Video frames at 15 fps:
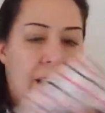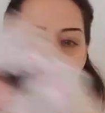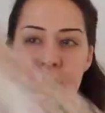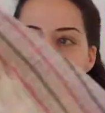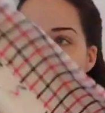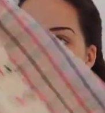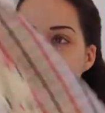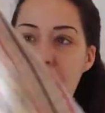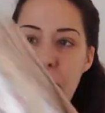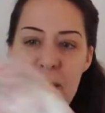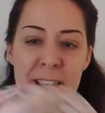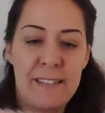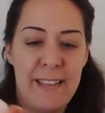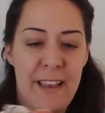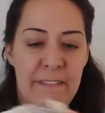Next up
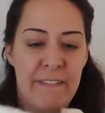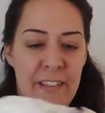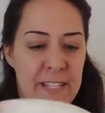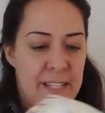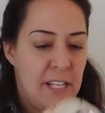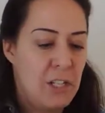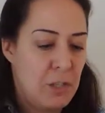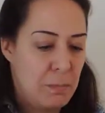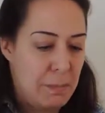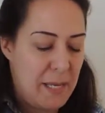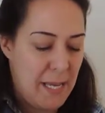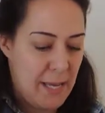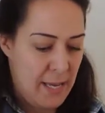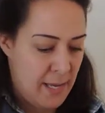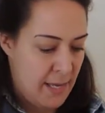is a vintage
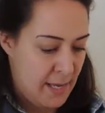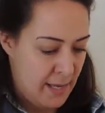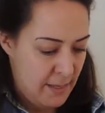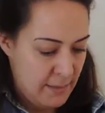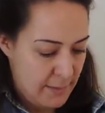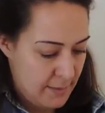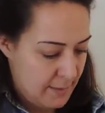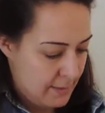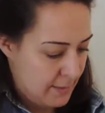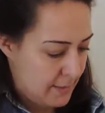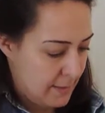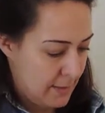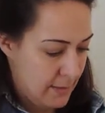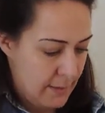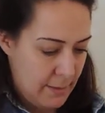
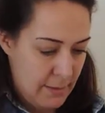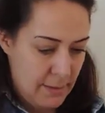piece.